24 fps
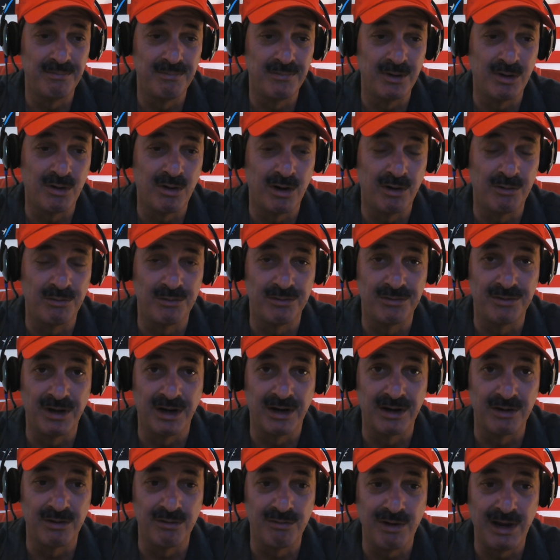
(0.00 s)
The cars were
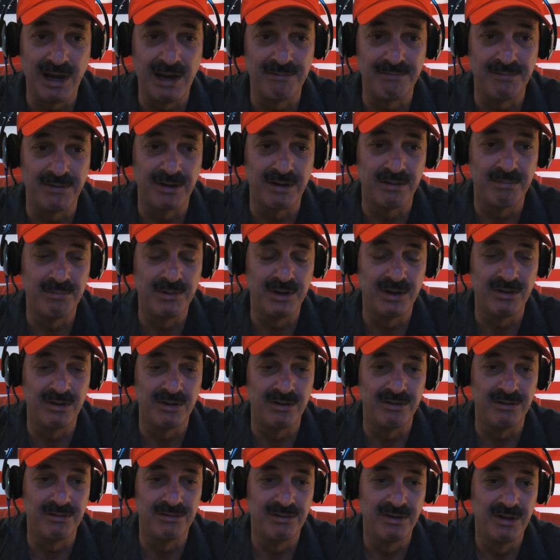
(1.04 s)
stuck in traffic
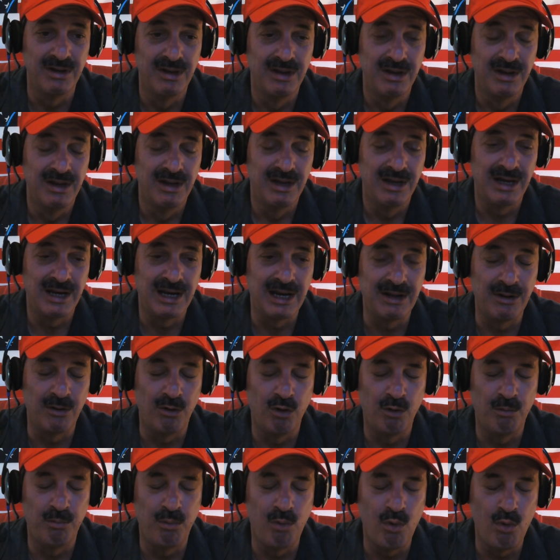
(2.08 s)
because, again, the
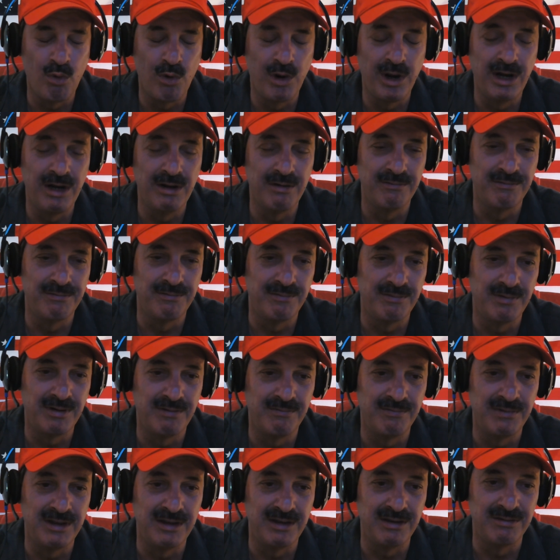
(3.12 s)
whole point
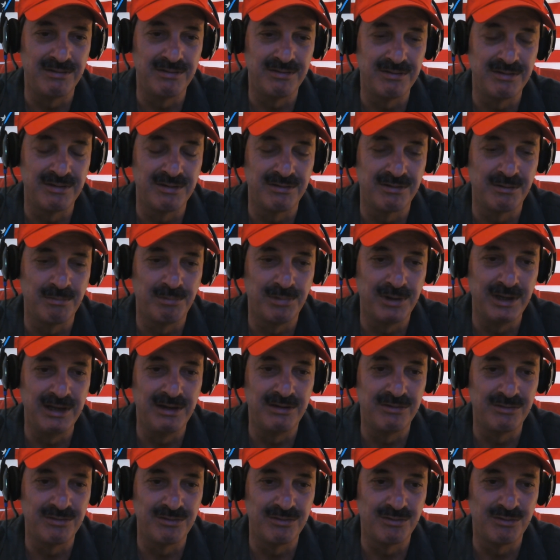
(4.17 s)
of this
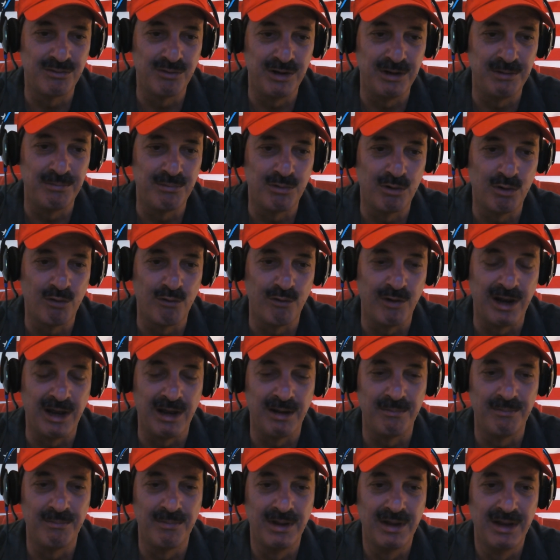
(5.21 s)
complete street
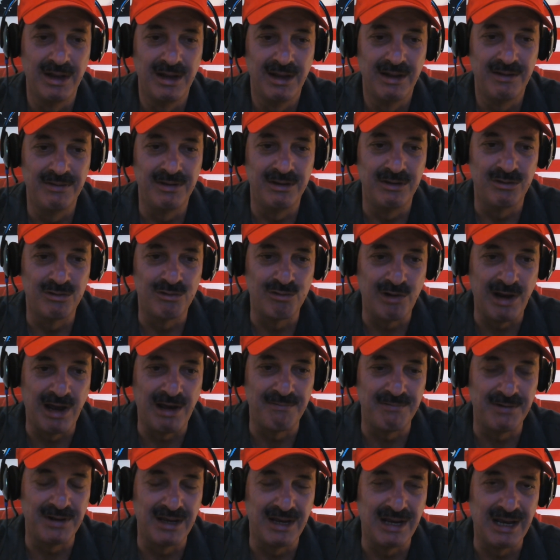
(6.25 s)
program, these
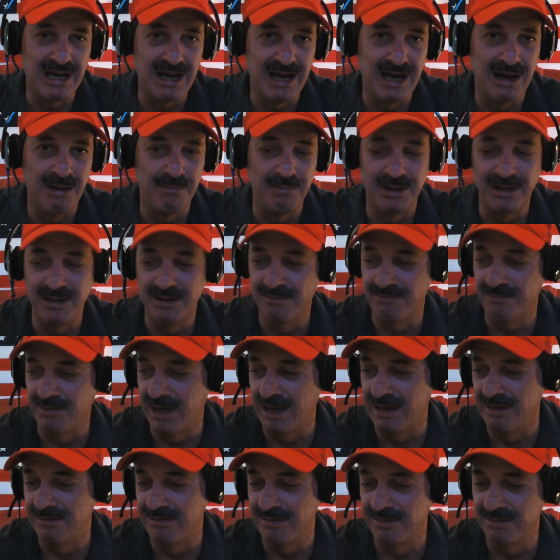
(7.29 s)
traffic calming
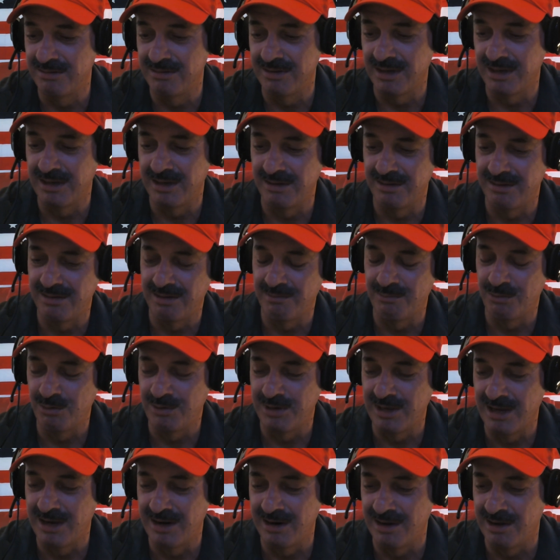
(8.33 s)
devices, and I wrote
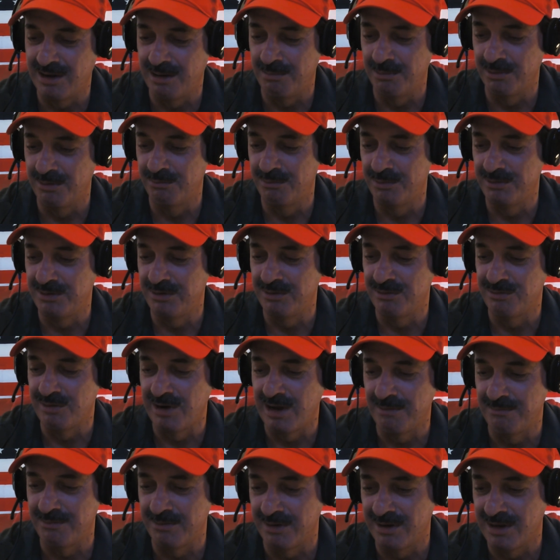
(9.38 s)
down a couple of what these
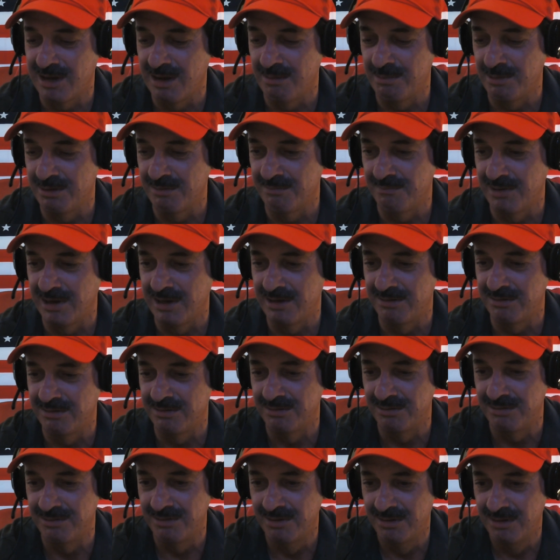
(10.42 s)
traffic calming
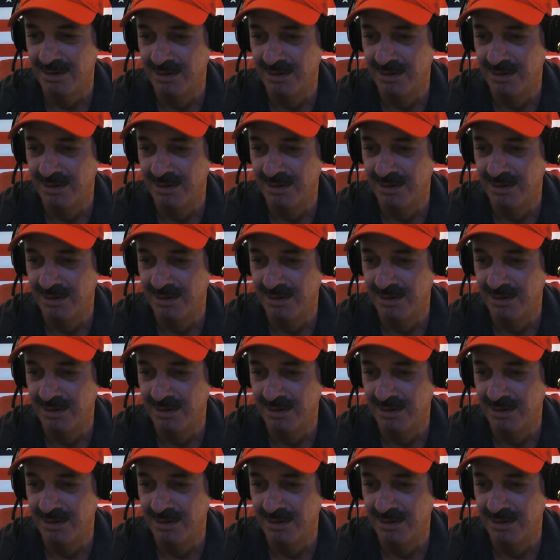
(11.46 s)
devices